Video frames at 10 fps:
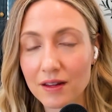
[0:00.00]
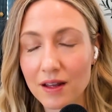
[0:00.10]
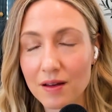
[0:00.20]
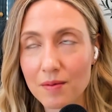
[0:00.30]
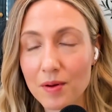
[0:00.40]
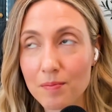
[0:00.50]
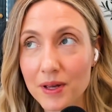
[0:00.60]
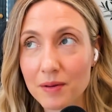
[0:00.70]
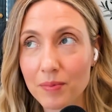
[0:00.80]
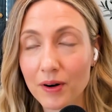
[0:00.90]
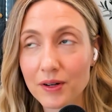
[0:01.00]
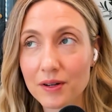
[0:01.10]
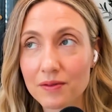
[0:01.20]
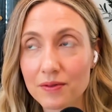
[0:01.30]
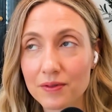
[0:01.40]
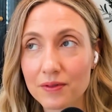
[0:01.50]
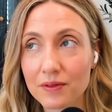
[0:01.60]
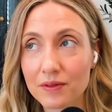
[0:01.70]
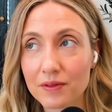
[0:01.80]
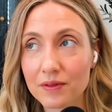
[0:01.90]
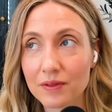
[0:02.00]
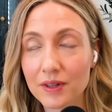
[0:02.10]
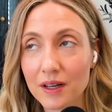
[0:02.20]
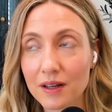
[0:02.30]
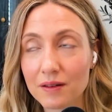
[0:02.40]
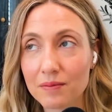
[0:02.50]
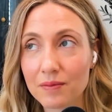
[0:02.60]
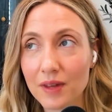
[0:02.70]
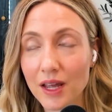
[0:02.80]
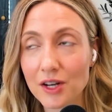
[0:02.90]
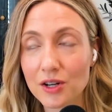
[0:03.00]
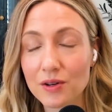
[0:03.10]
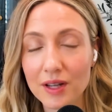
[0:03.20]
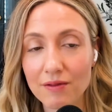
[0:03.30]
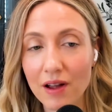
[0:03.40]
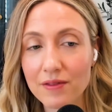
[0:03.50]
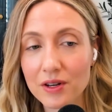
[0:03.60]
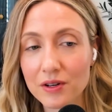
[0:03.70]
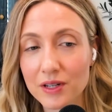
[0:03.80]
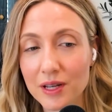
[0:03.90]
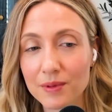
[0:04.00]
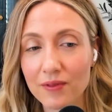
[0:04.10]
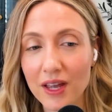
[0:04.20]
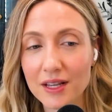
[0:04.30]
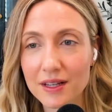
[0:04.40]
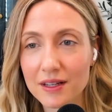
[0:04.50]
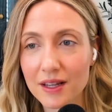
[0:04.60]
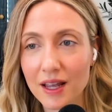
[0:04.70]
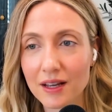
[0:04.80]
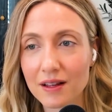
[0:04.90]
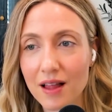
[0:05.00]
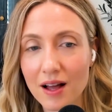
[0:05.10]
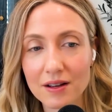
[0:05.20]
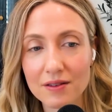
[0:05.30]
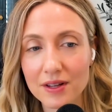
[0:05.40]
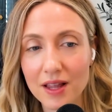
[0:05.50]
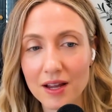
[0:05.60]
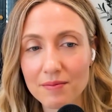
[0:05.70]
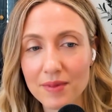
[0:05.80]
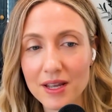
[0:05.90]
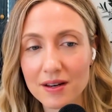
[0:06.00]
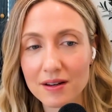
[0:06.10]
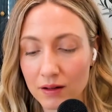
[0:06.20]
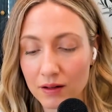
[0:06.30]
a, a, big part of the issues that revenue teams face is like a lack of alignment